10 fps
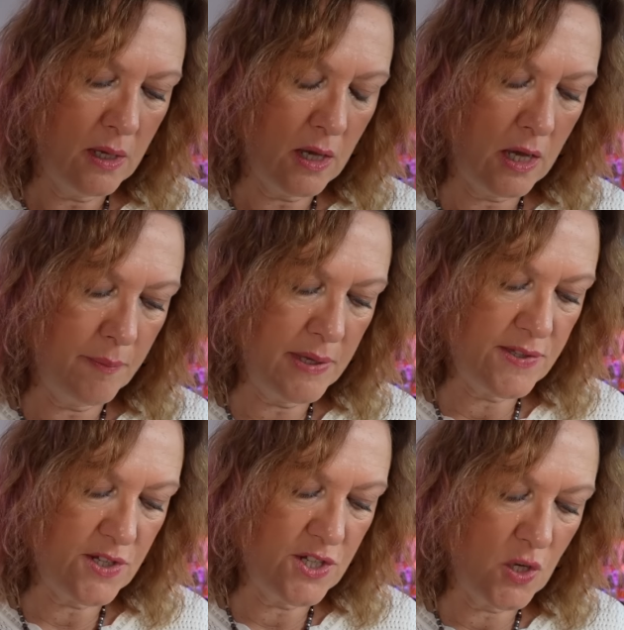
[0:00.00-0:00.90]

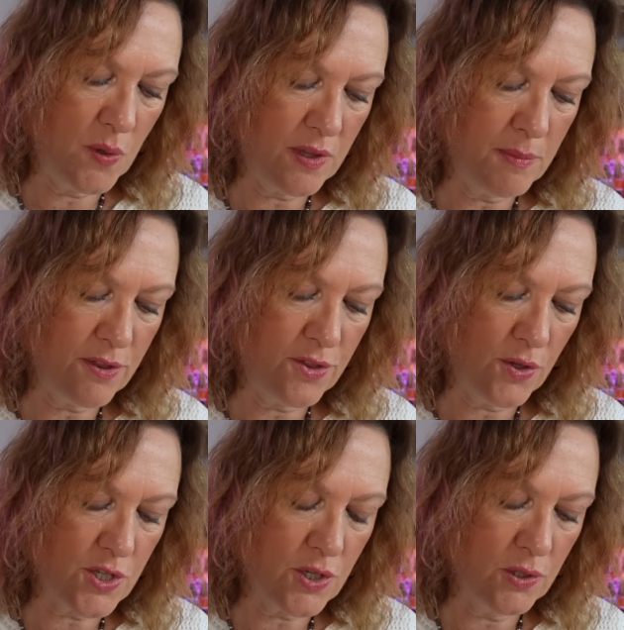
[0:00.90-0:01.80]
It's to do with a
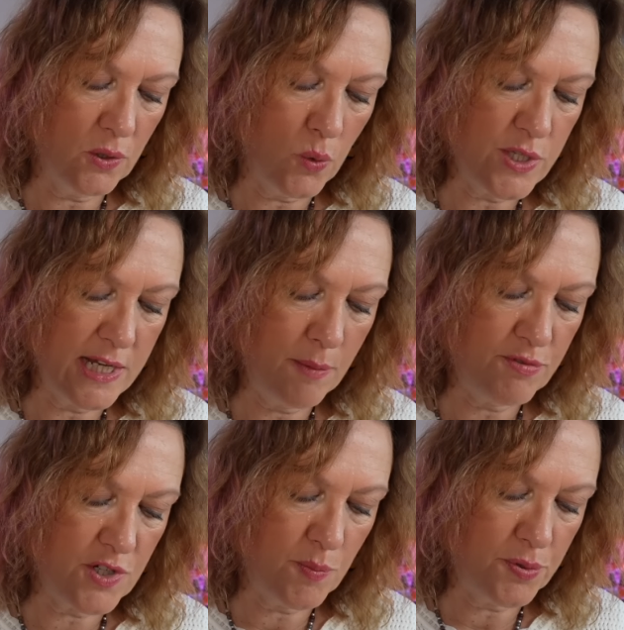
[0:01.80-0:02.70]
methodical or
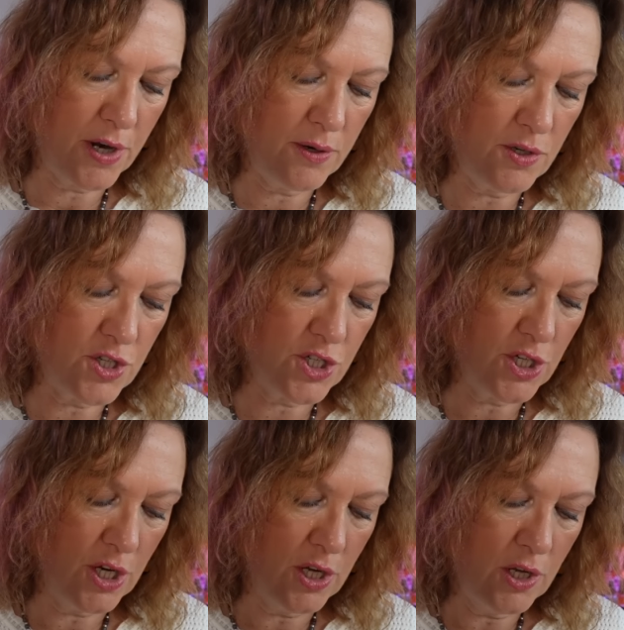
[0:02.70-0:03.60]
deliberate approach,